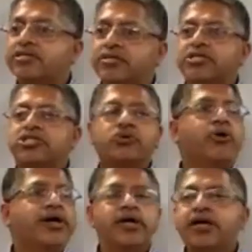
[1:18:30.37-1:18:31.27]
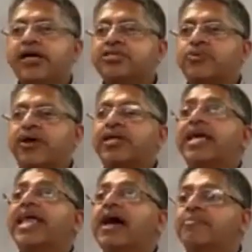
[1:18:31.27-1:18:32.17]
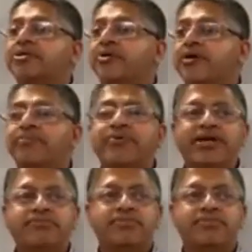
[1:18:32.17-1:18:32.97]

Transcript: destroy Israel. It happened during a Purim.